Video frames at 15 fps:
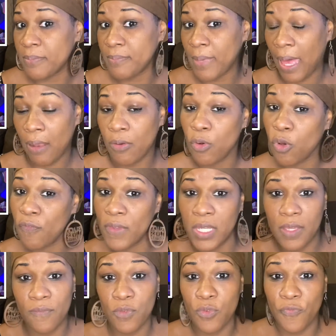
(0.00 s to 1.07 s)
I don't know if any
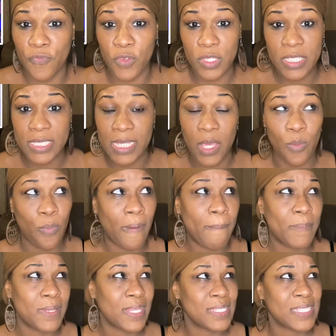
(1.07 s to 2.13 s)
of you feel the same way,
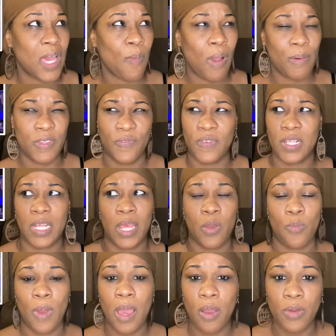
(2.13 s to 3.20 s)
but that's how I was feeling. Like,
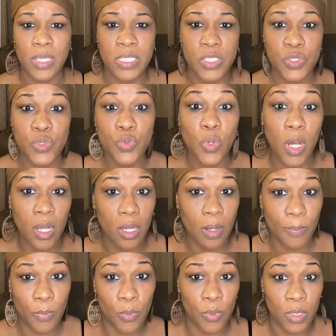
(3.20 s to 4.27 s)
wow, he's too hung
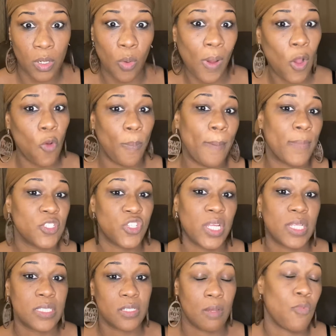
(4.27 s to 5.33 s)
up on, oh, I hope I'm
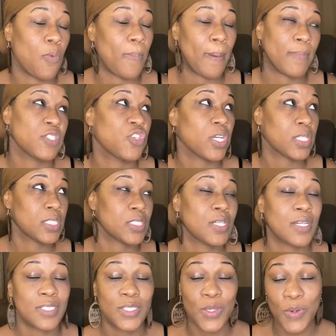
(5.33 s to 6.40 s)
attracted to her. I hope I'm attracted to her.
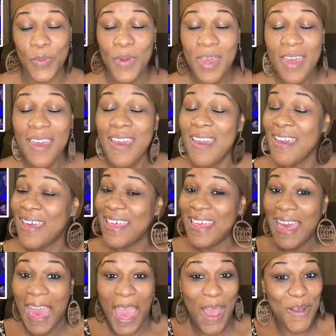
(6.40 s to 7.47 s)
So
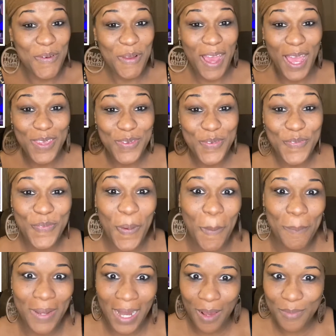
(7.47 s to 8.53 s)
I don't know how you felt,
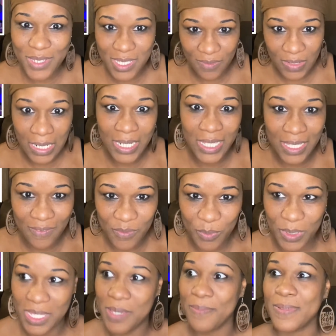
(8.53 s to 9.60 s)
but I was relieved when
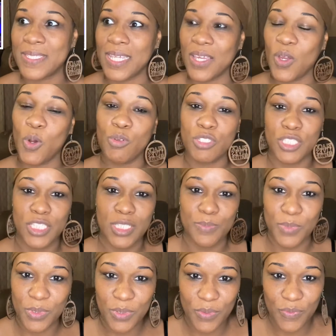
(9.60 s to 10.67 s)
he was like, oh, she's
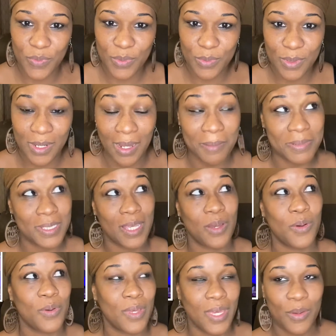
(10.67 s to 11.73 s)
beautiful. And I was like,
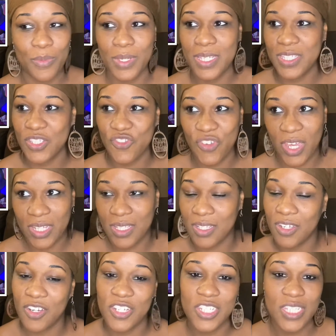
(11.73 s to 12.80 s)
okay, well, he's attracted to
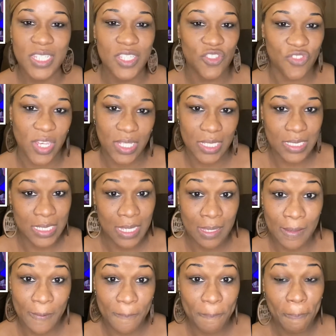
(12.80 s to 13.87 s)
her. She's attracted to him.